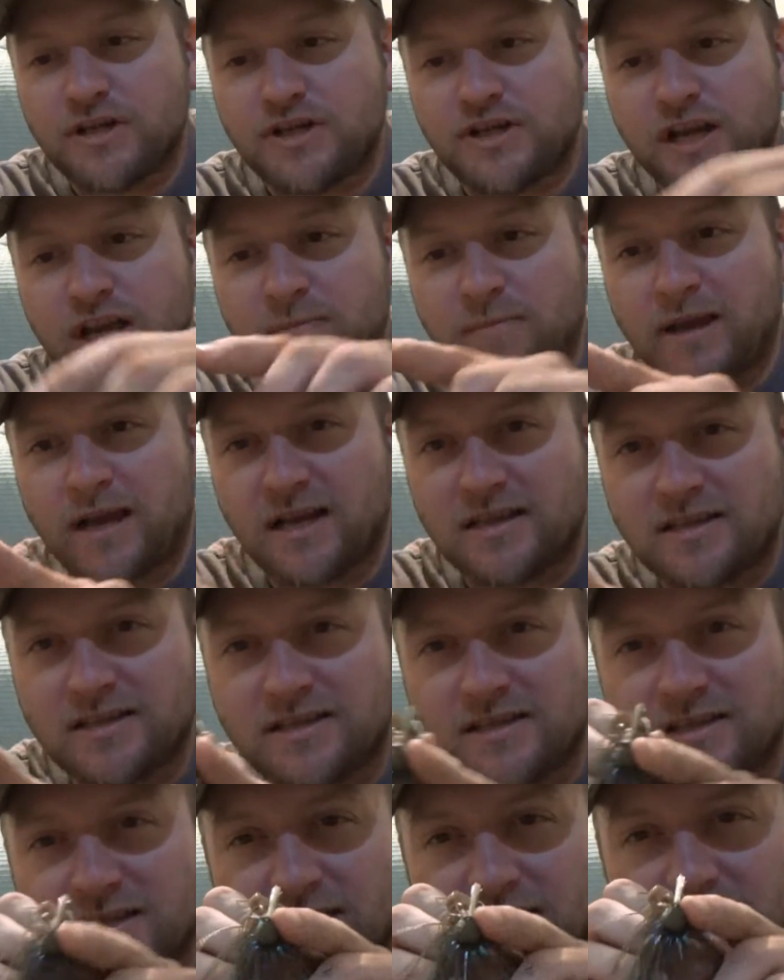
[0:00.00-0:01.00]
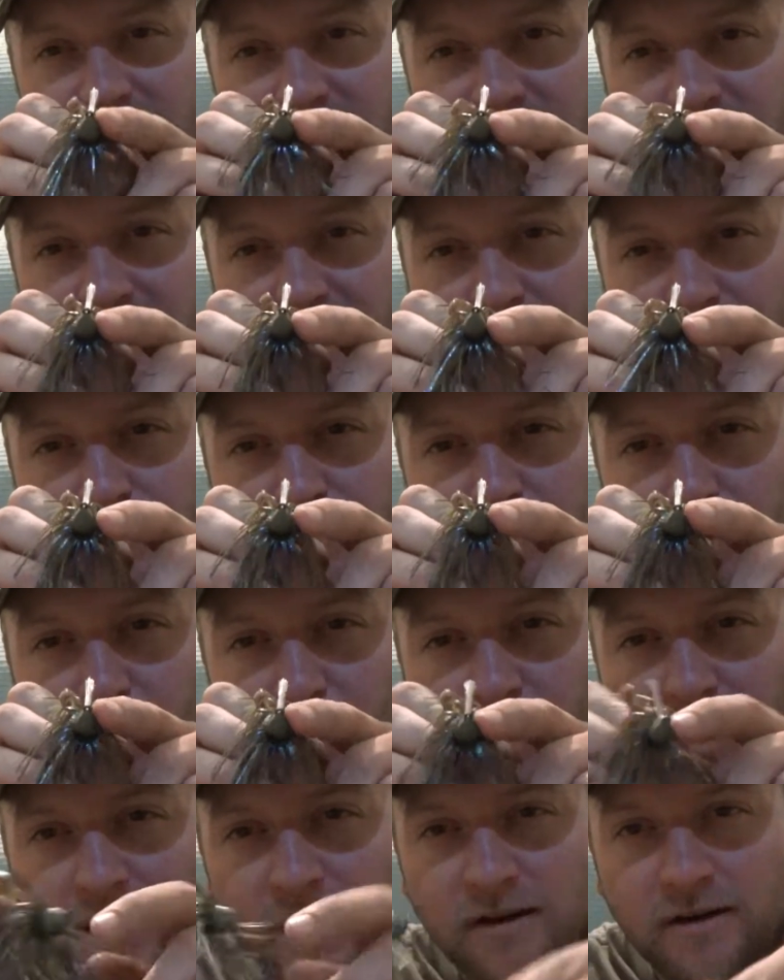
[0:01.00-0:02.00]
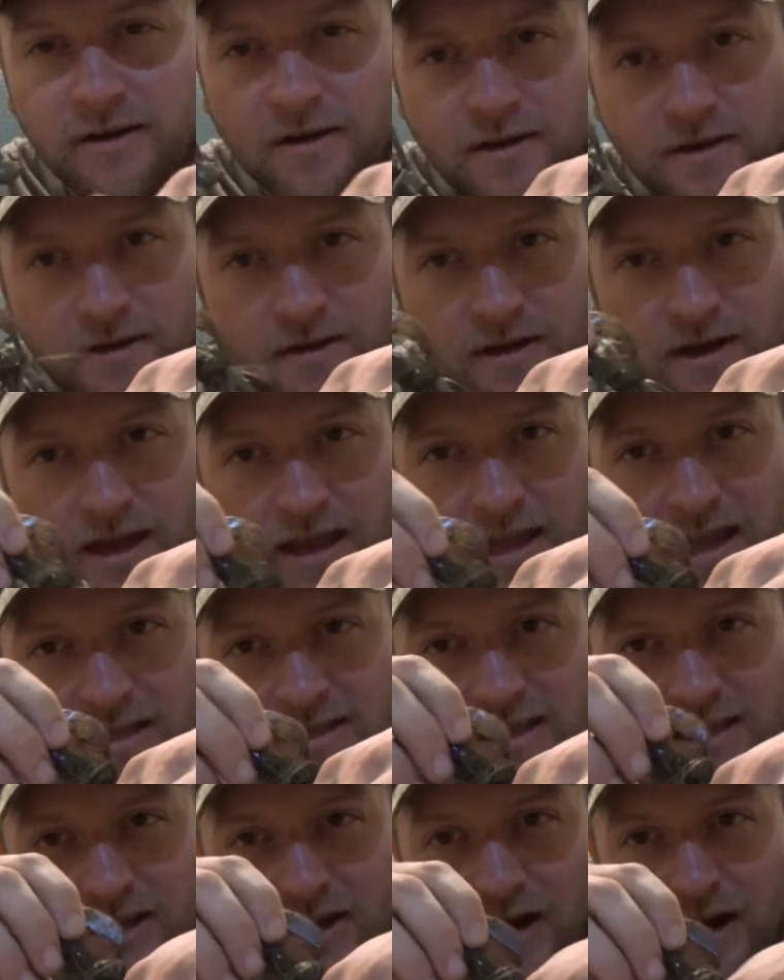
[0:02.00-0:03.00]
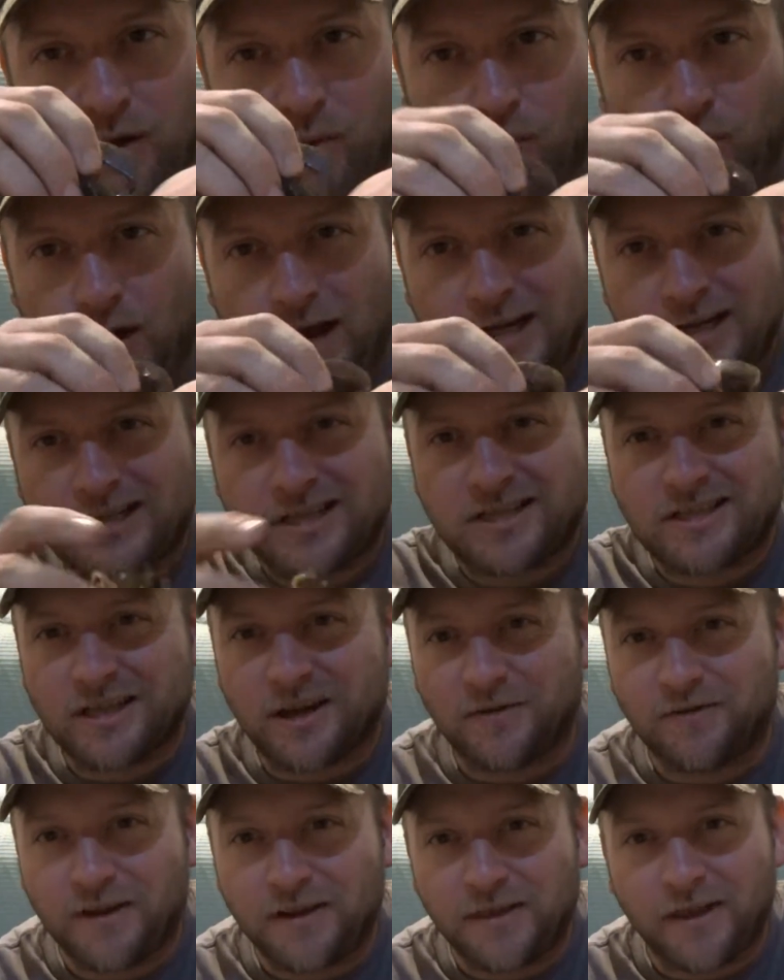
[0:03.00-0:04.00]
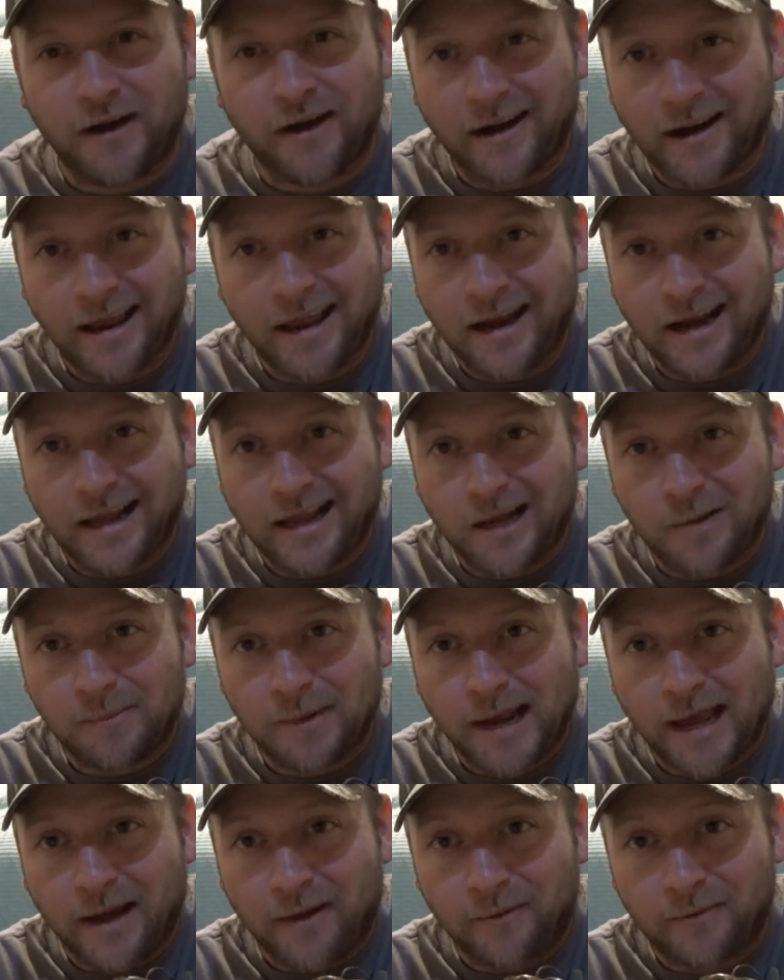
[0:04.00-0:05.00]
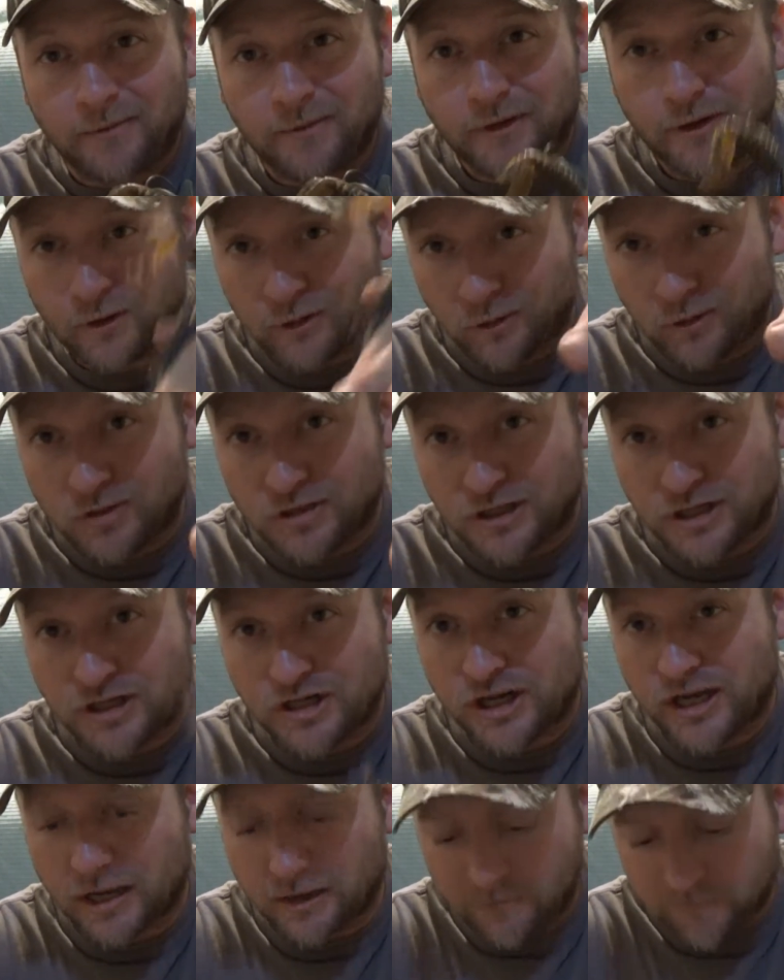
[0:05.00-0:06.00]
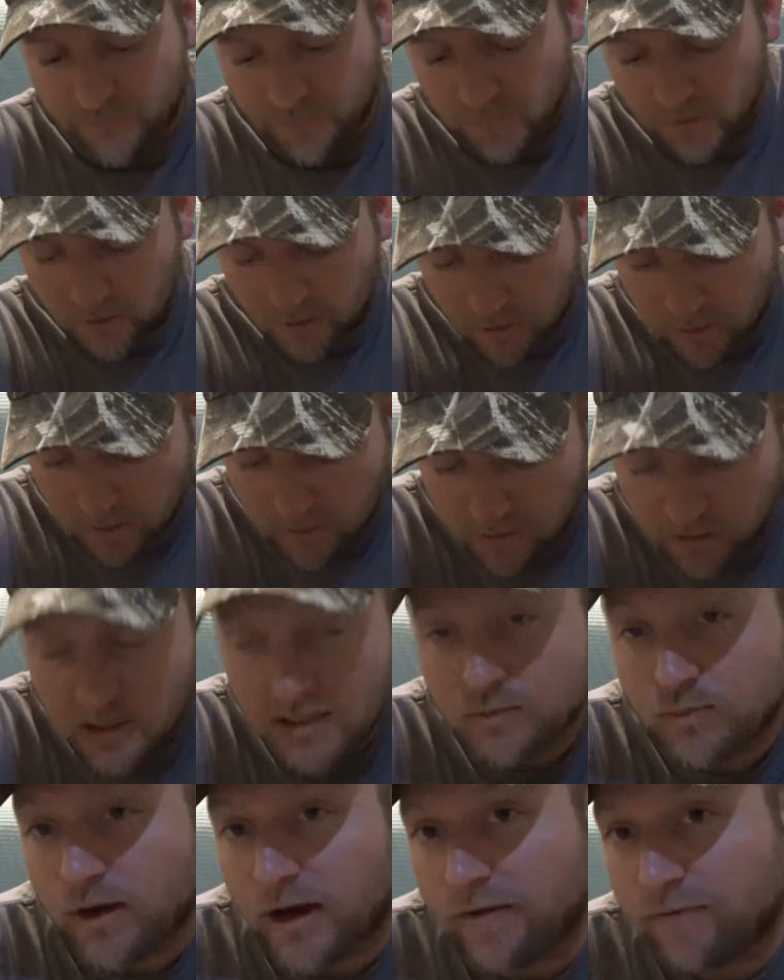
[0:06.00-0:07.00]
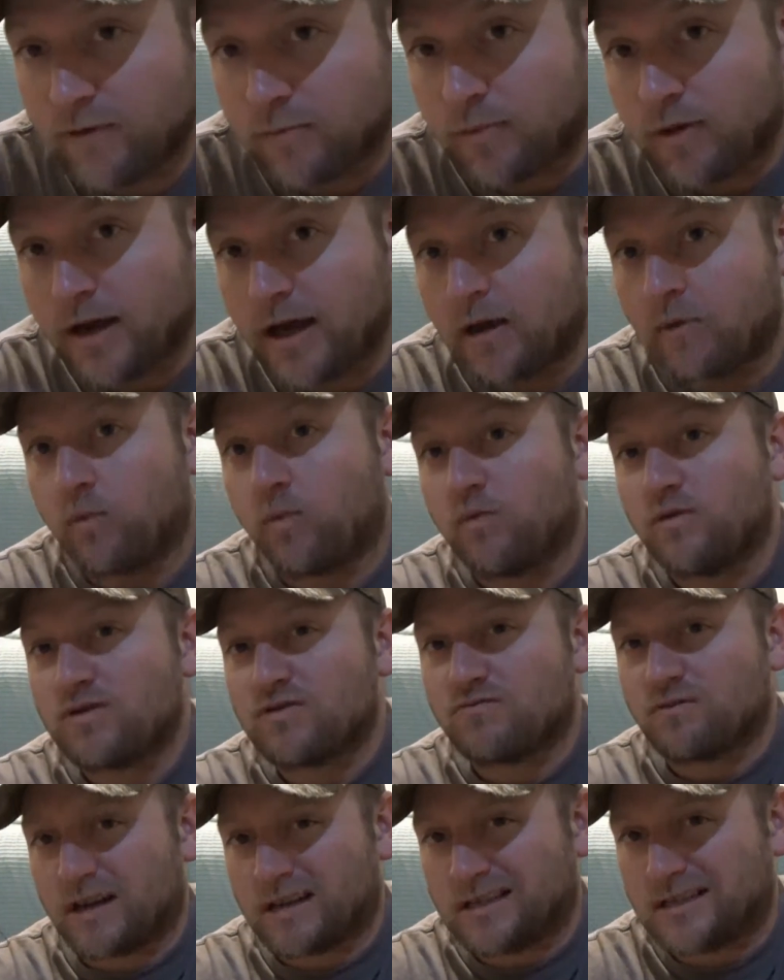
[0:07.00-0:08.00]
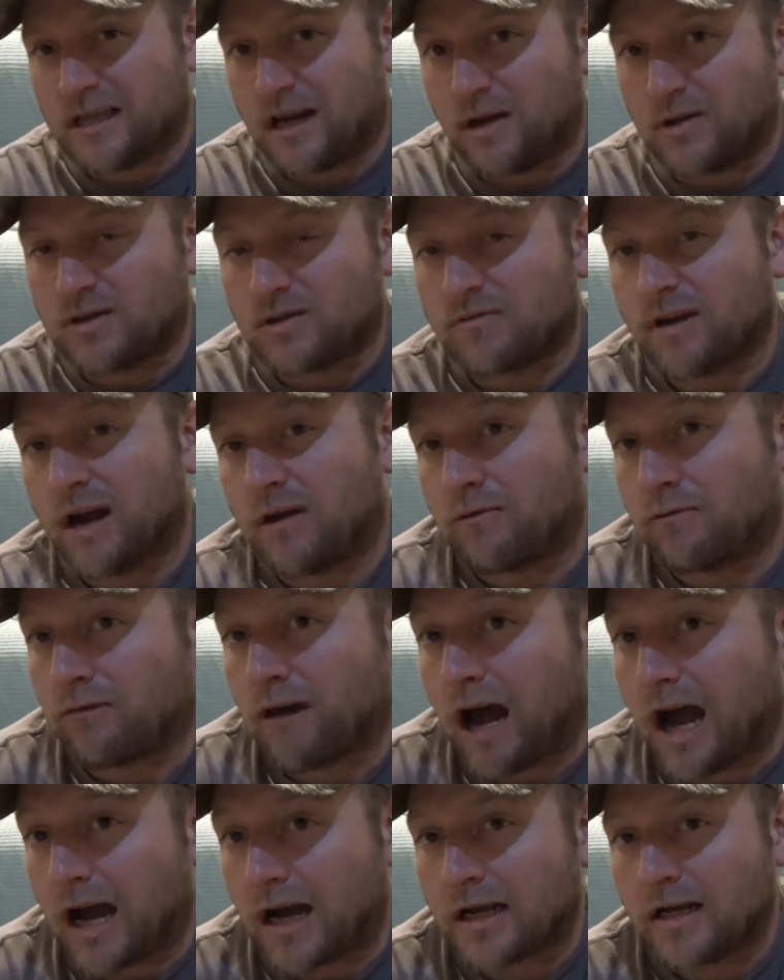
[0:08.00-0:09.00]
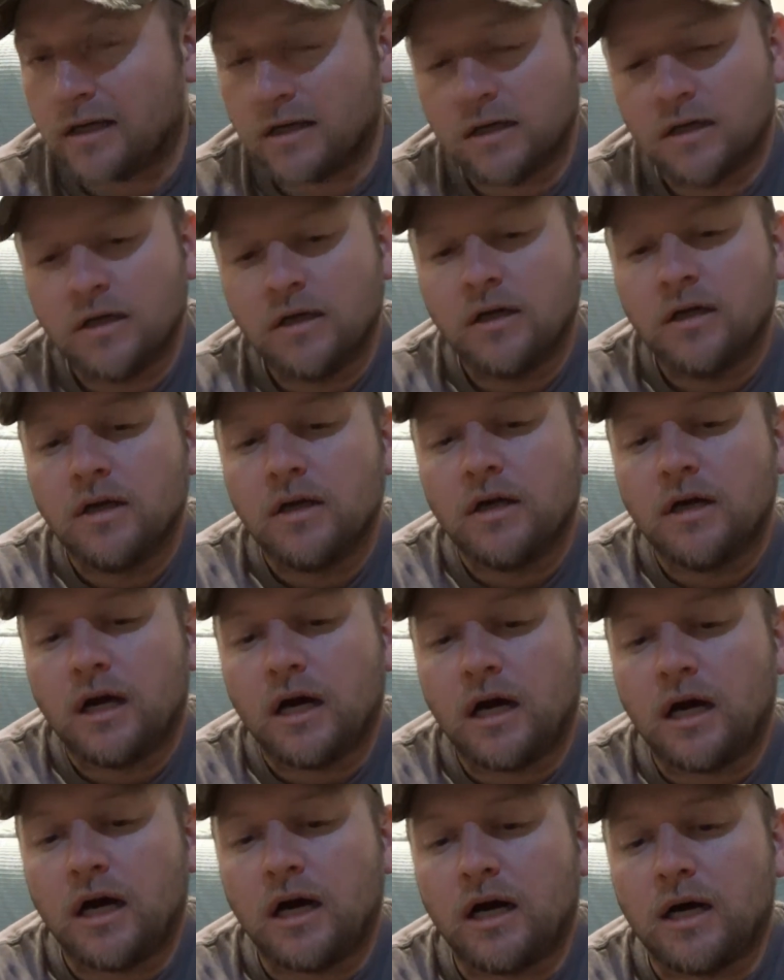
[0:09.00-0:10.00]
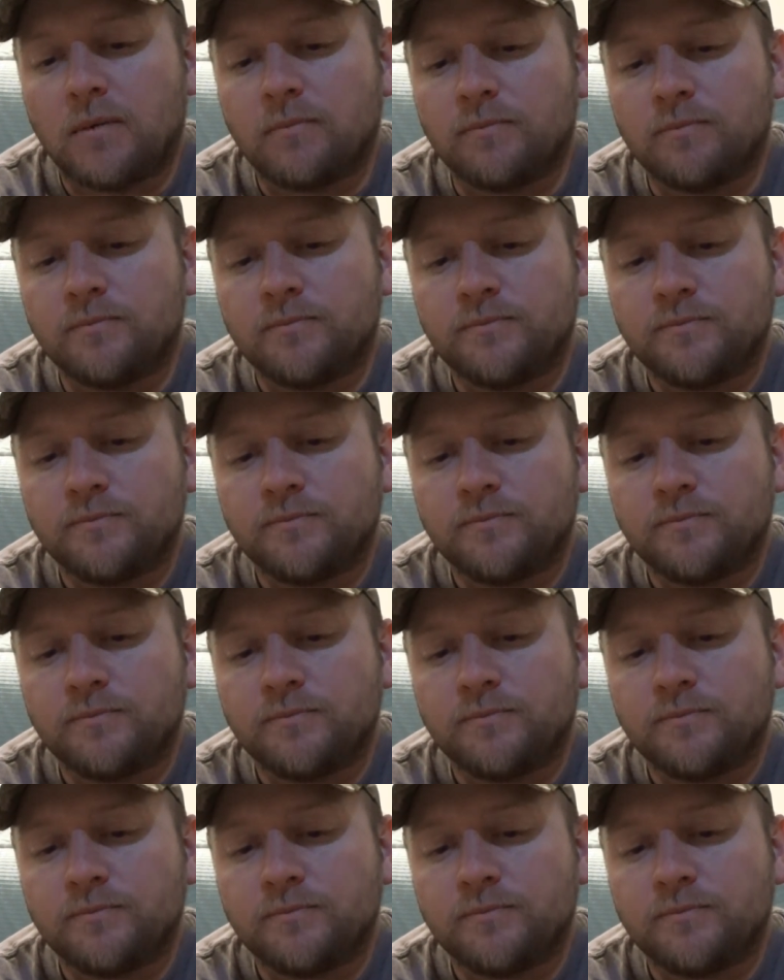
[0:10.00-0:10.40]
jig, because it's, see how it's pointed, gets in there and it wedges itself in there, it ain't coming out. You're losing the jig. So that's why a football head excels around rock. Doesn't